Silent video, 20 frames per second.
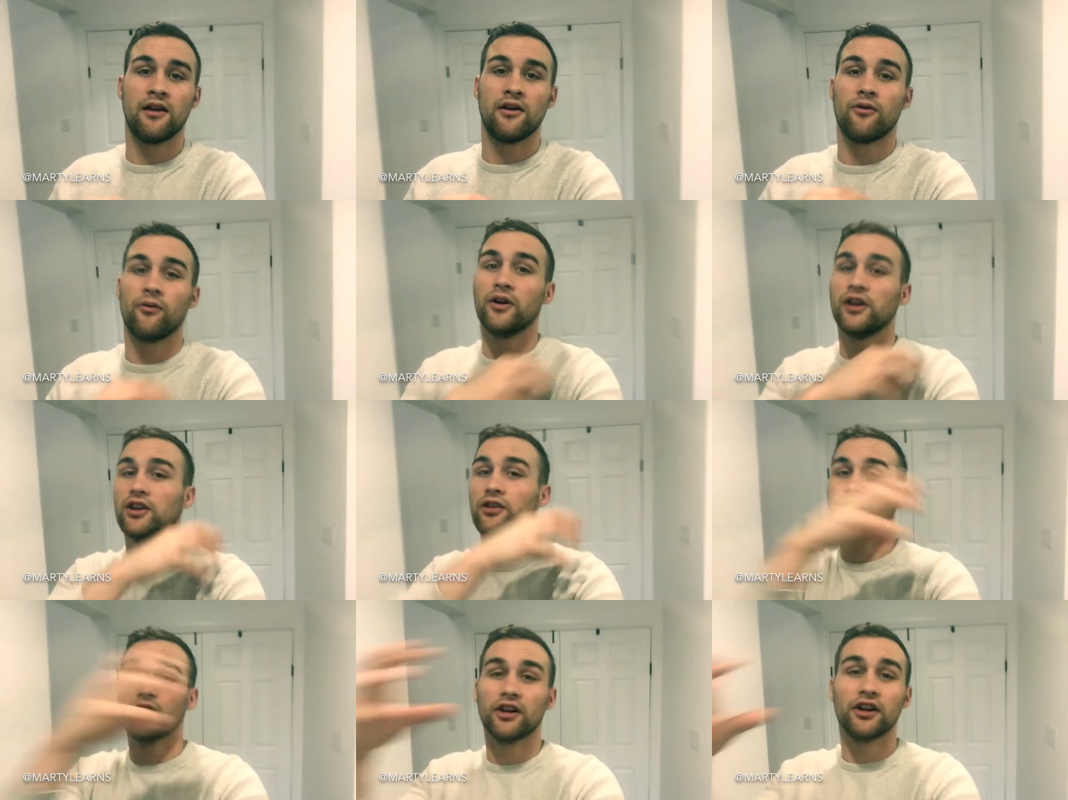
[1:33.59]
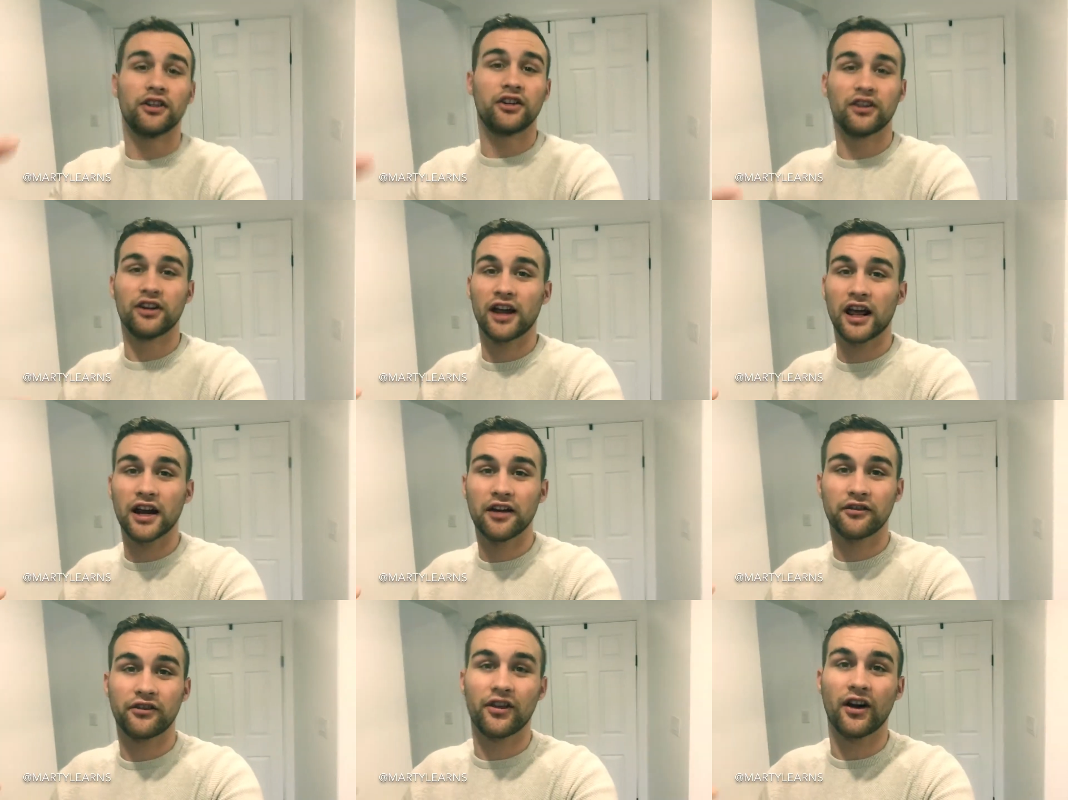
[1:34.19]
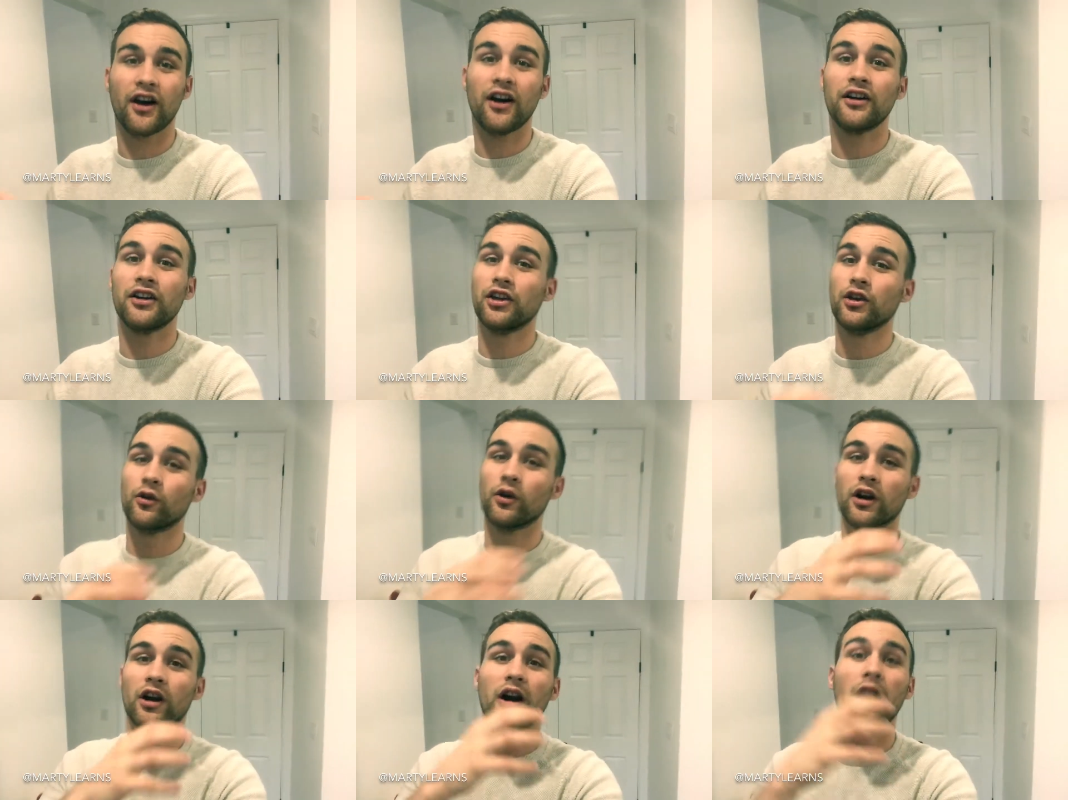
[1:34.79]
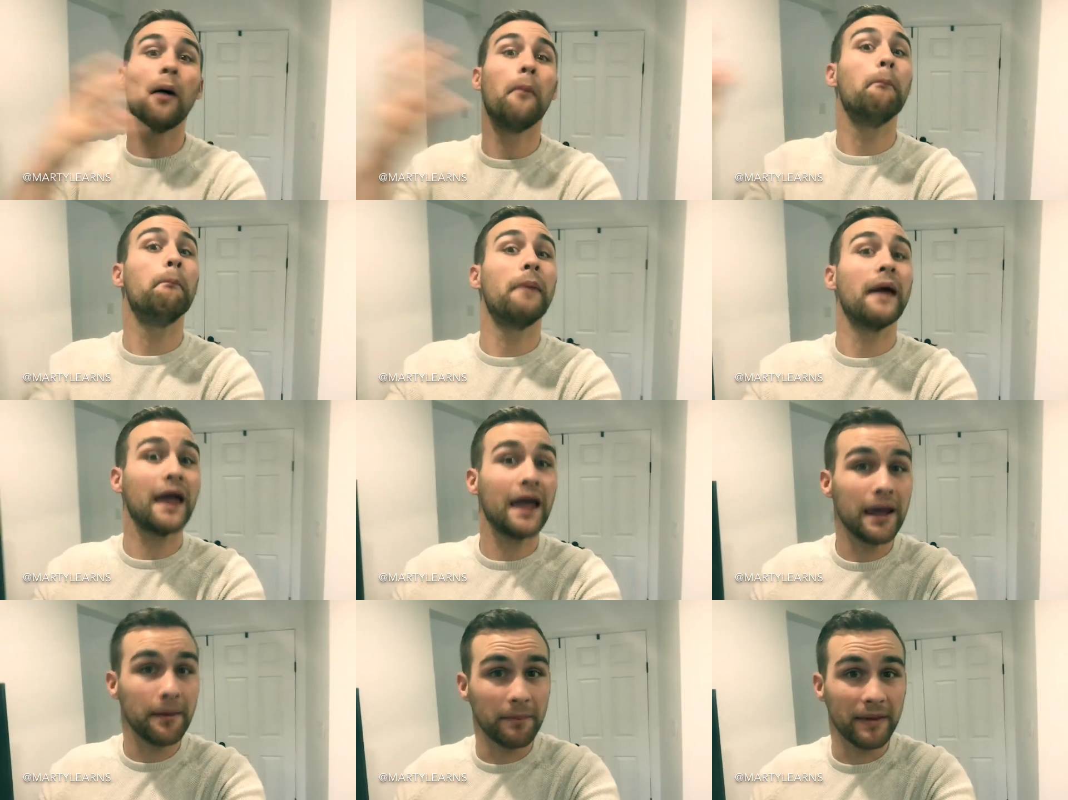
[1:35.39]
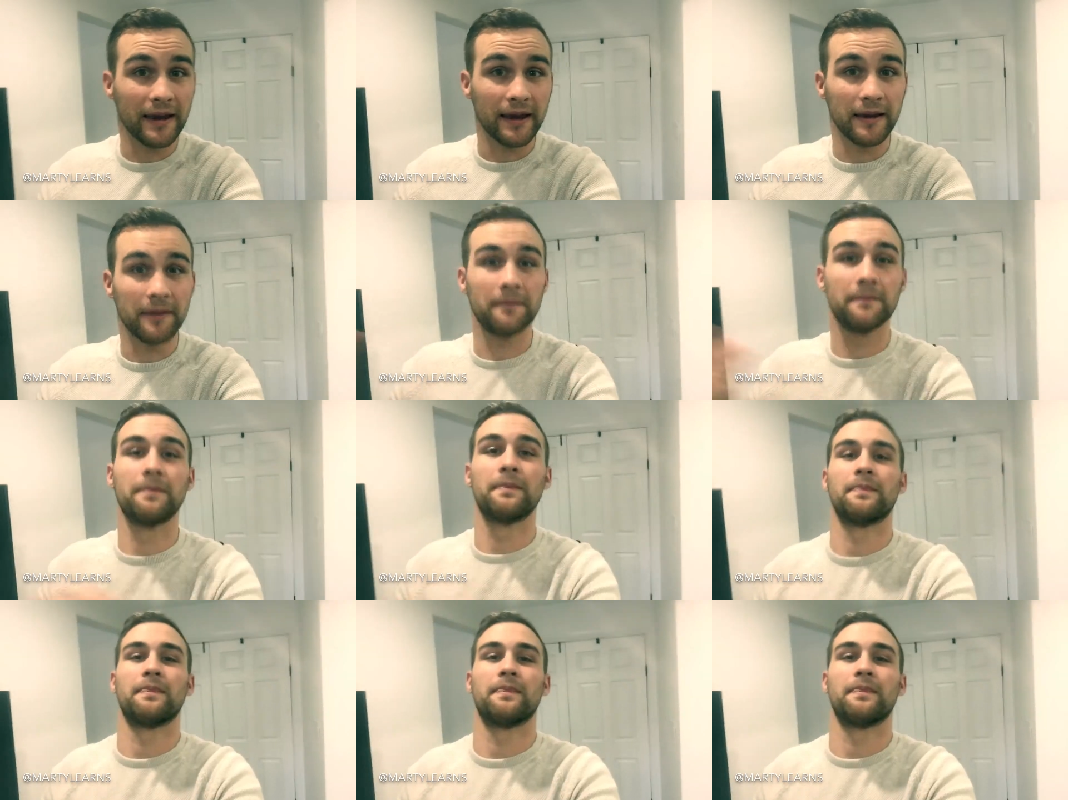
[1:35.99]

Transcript: When you learned your native tongue, you were a baby,